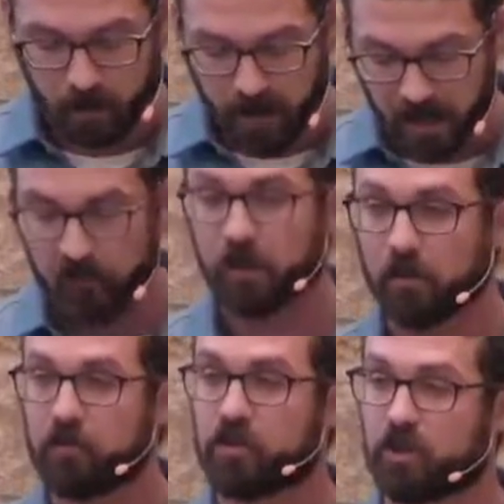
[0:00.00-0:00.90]

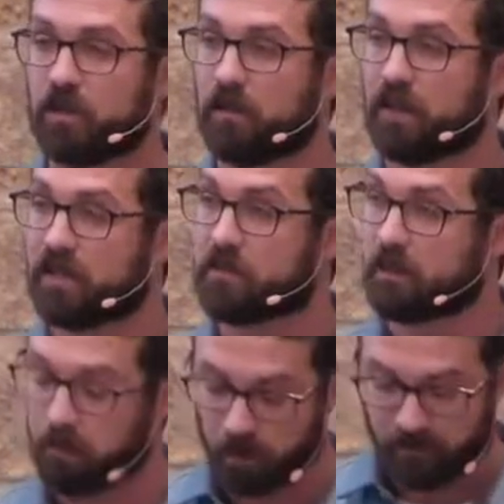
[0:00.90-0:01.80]
Evolution has
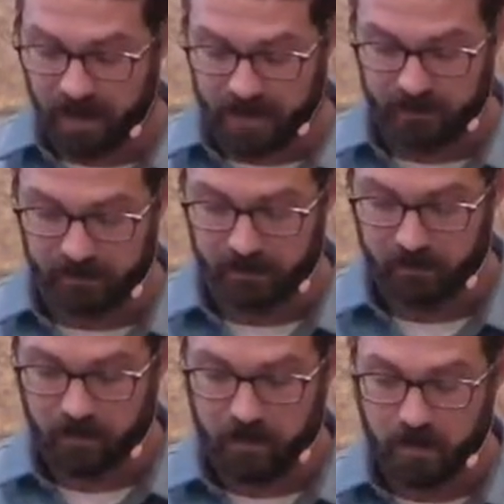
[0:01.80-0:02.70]
been provided
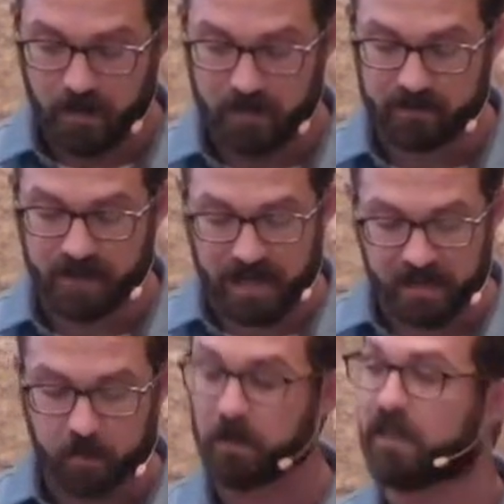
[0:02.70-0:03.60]
as an
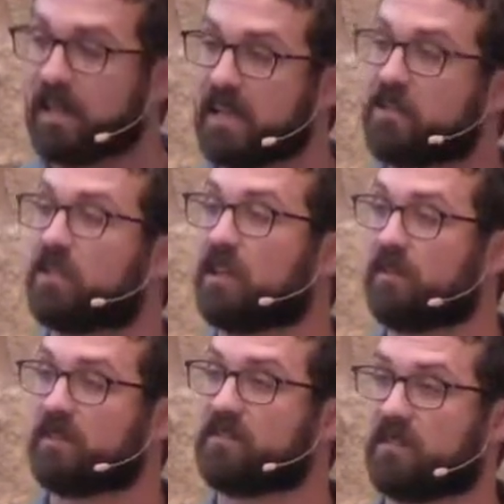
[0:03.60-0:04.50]
explanation of
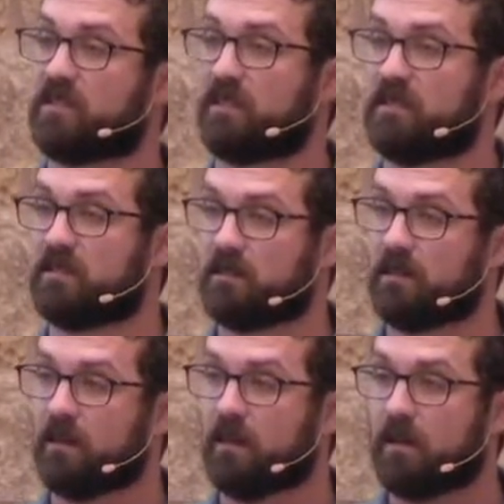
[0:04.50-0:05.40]
existence
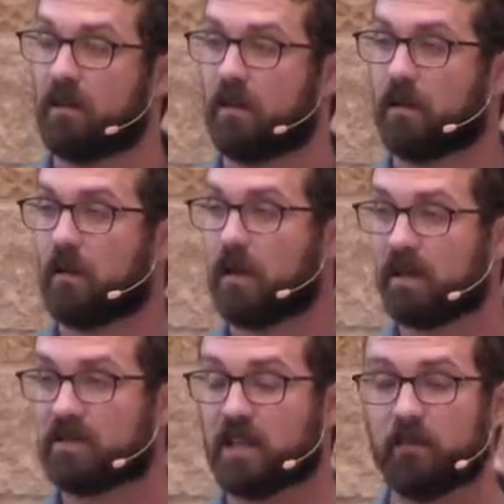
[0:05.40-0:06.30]
and
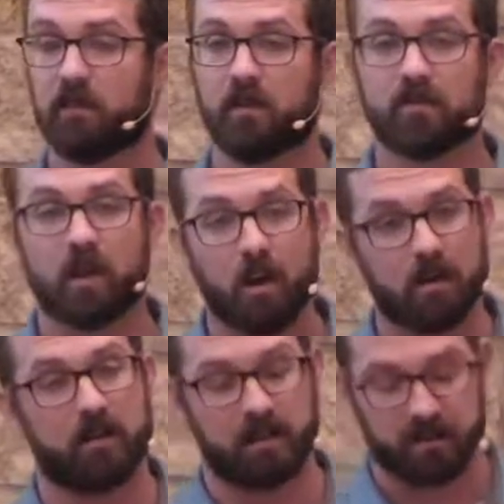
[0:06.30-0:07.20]
it's given those
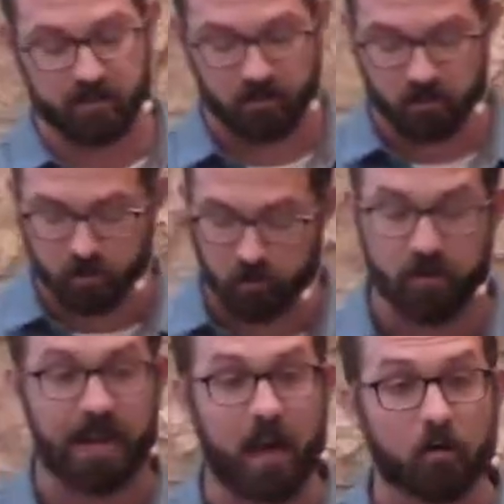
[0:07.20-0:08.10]
hardened against the truth
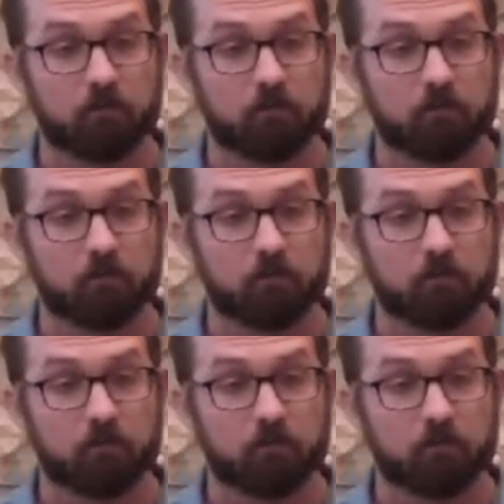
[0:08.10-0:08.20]
and out.